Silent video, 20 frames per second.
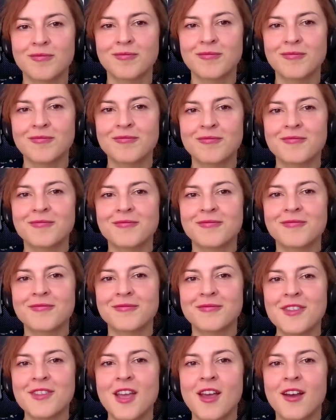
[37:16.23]

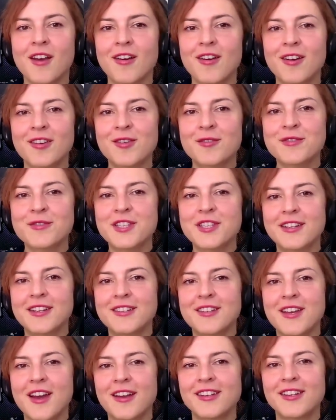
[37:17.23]
You've said it
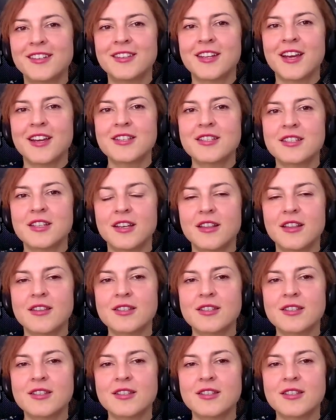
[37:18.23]
nicely.